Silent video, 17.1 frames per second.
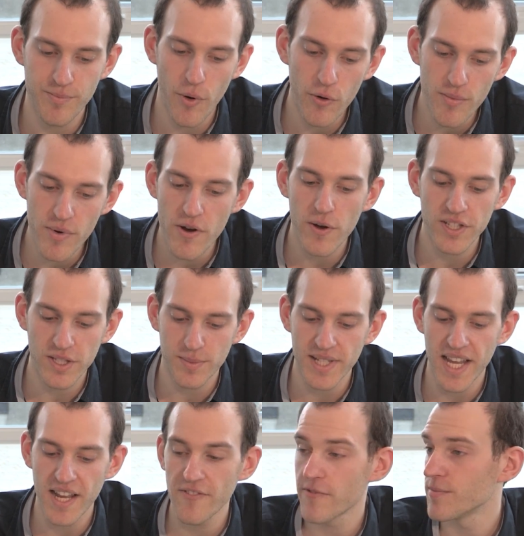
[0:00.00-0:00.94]
bone marrow is
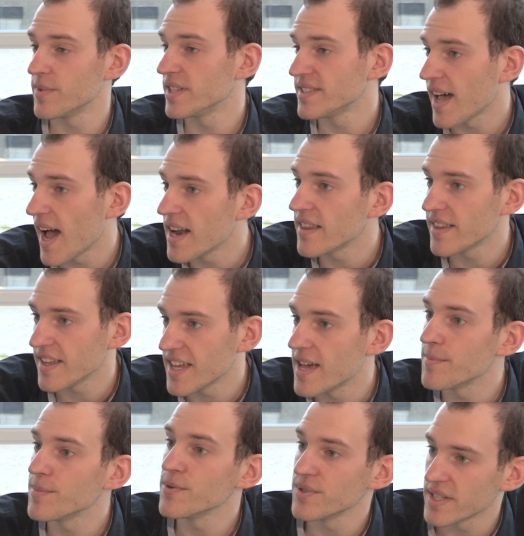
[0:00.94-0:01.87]
obtained from the side of the
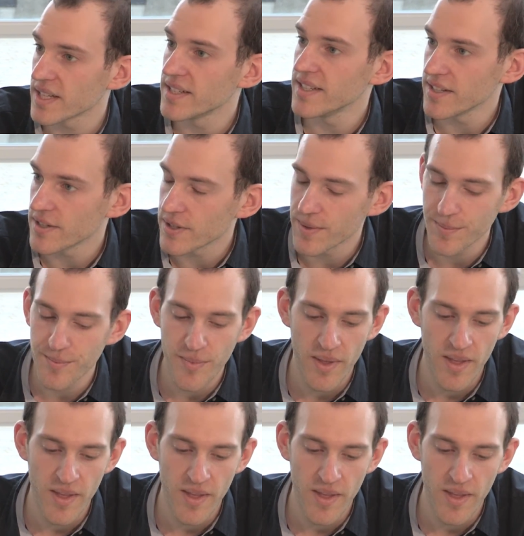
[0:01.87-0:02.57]
hip using a needle.